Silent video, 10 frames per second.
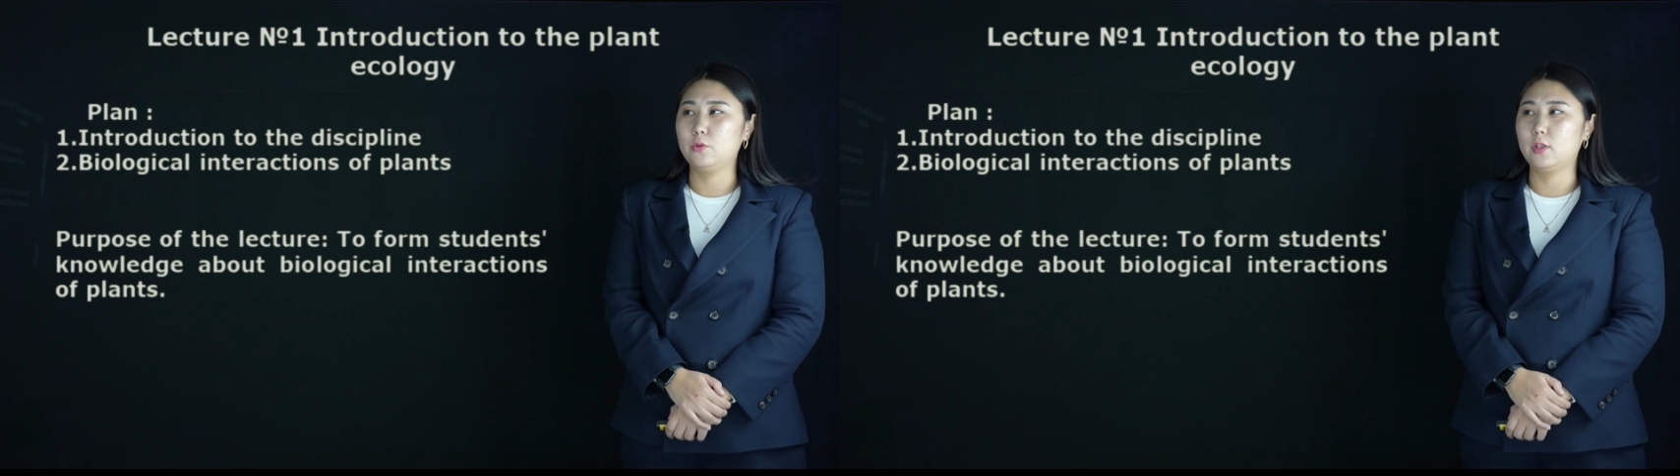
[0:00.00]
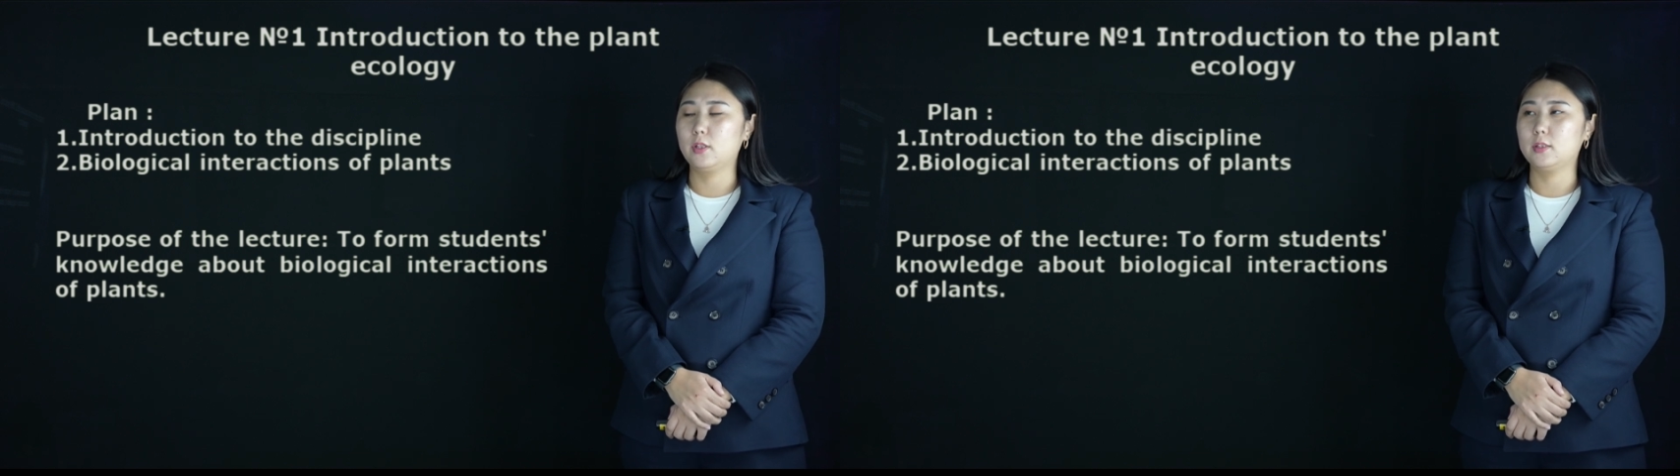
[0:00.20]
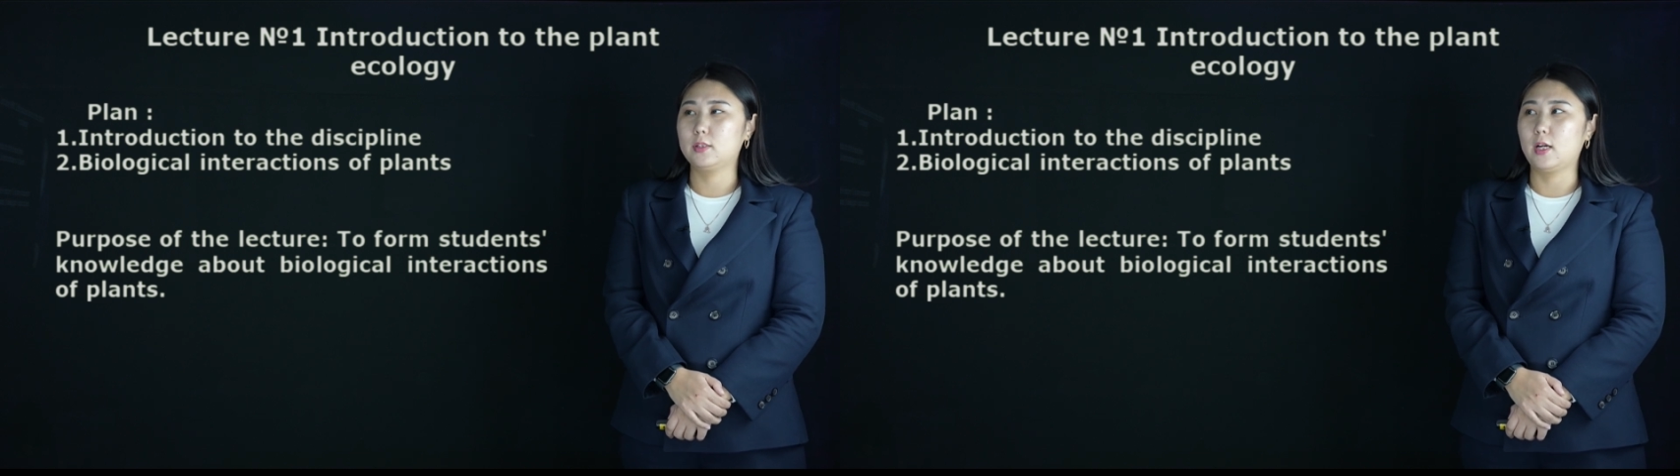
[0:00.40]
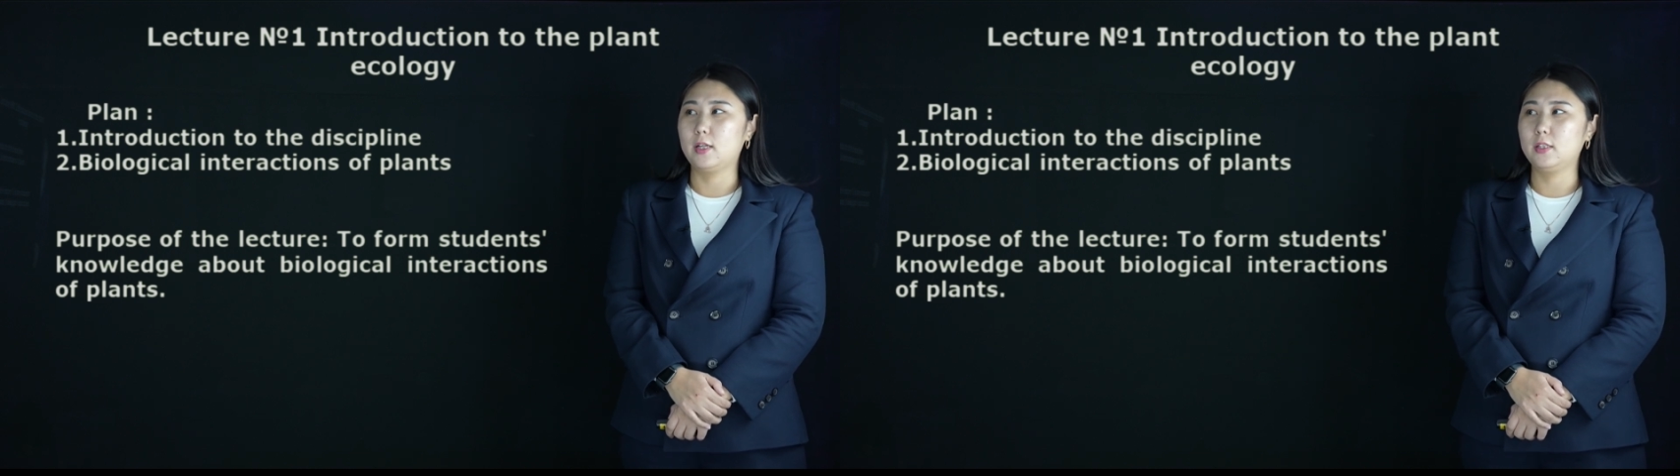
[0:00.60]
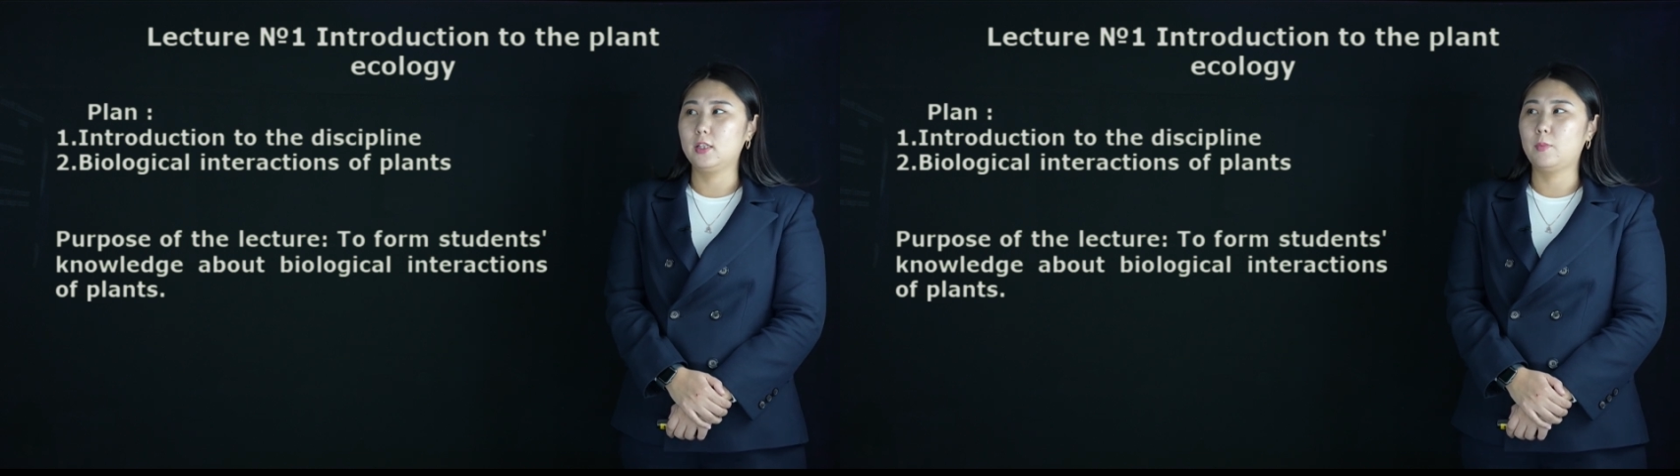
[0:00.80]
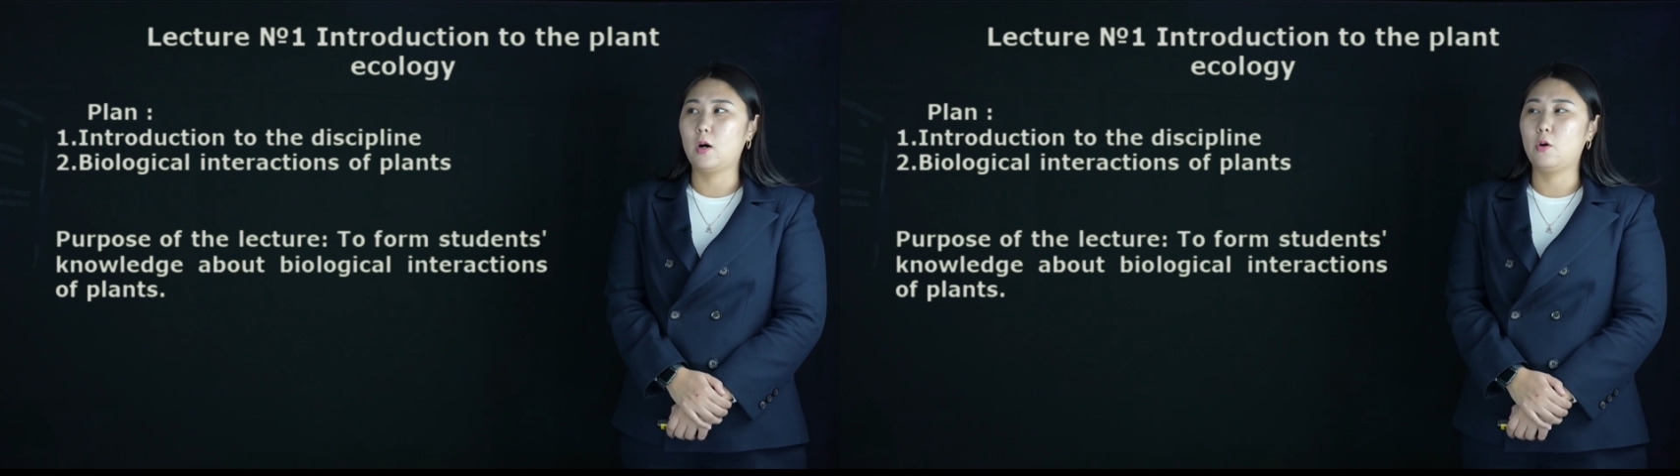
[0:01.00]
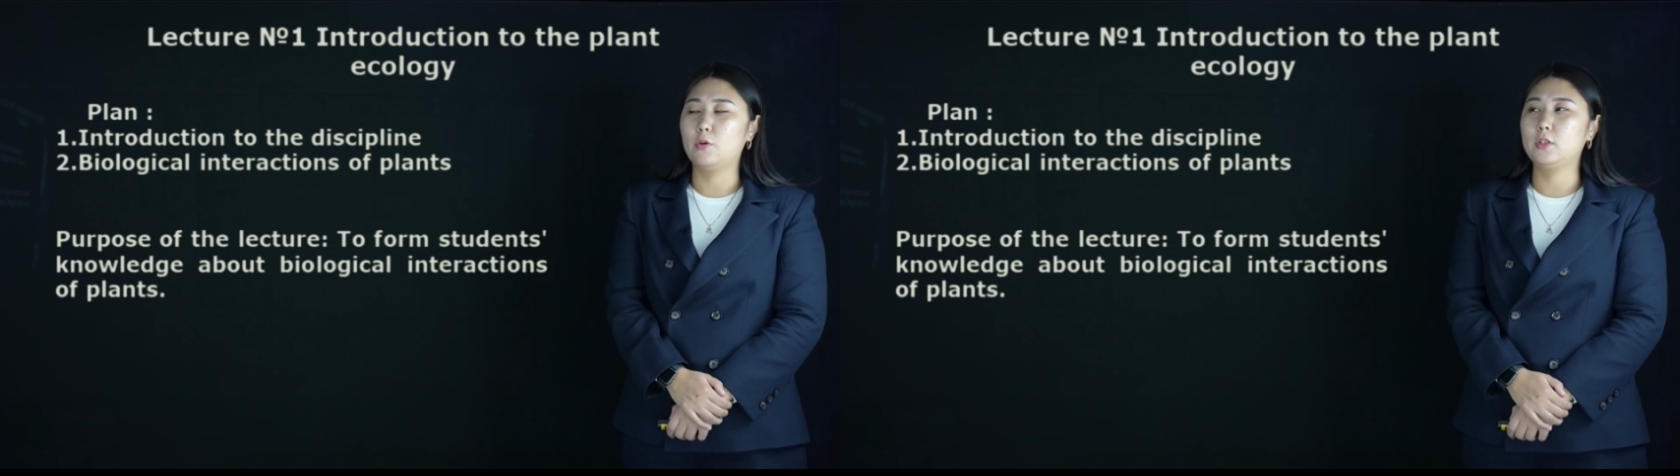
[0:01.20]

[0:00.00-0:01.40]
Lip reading: the study about